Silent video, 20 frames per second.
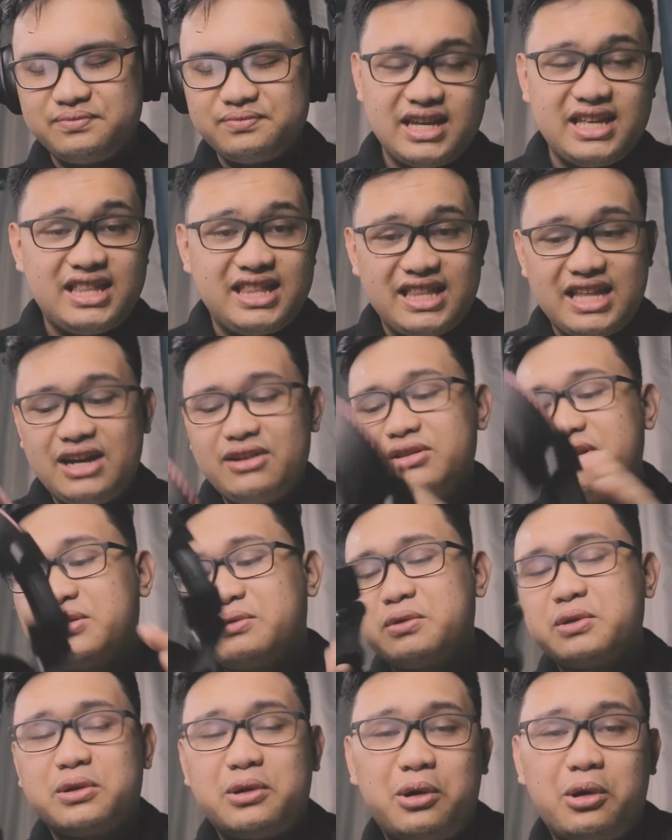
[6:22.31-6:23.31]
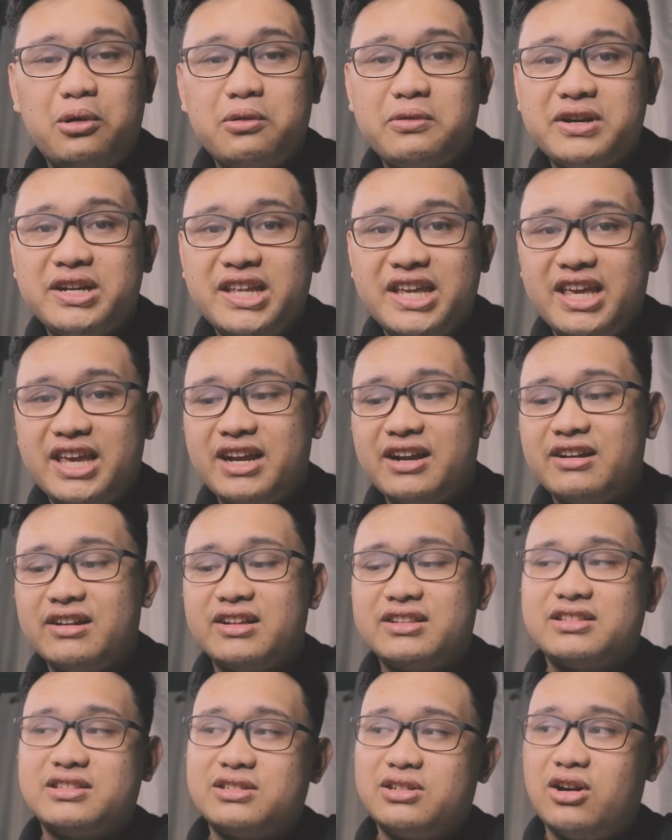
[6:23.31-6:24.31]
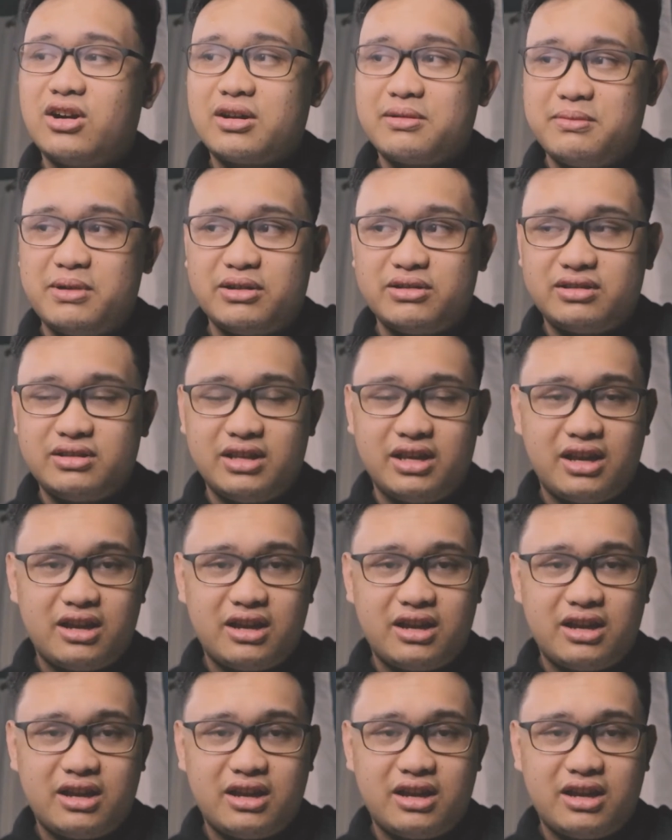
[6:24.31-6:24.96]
And now that we're already here, let's talk about the